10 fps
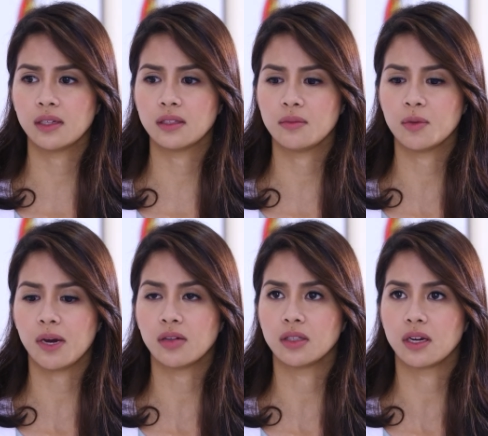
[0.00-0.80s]
Just
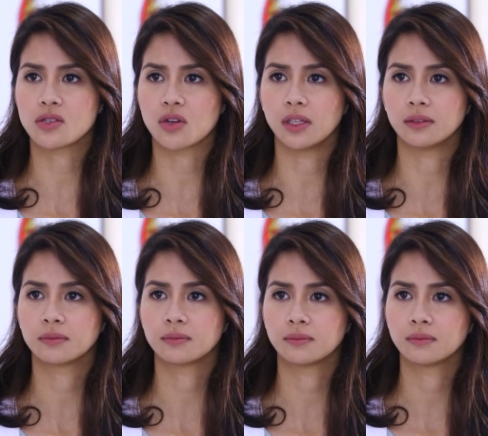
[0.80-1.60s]
get straight to the
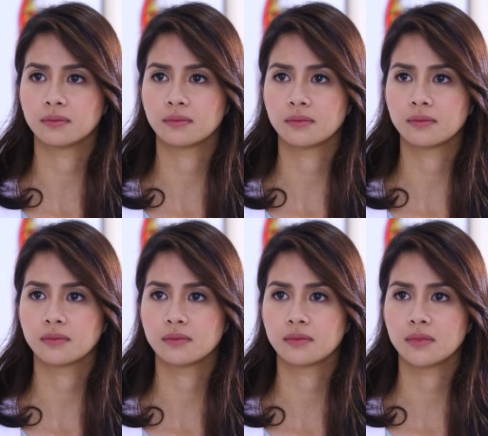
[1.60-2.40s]
point.
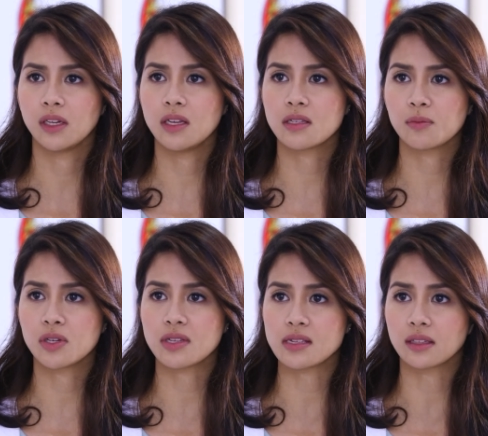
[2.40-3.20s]
Are you
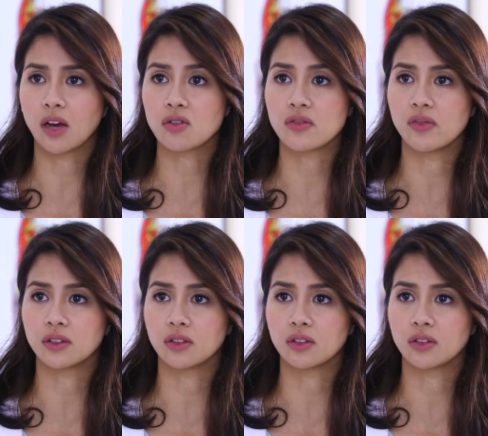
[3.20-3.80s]
thinking that I hurt